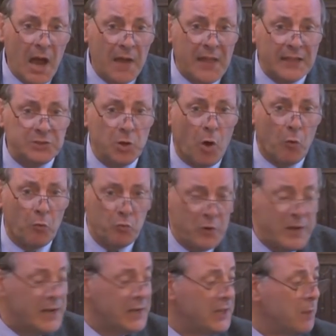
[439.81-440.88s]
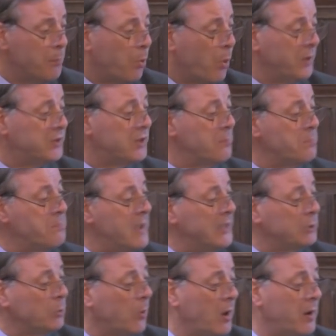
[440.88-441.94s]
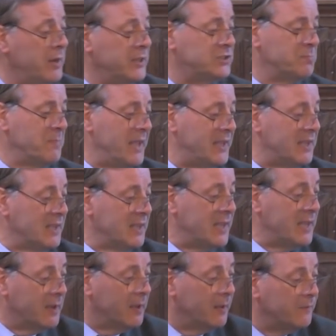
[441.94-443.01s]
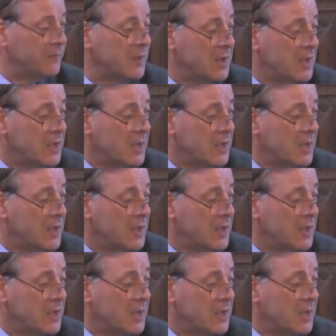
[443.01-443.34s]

And that's not really the point that Medawar is making here.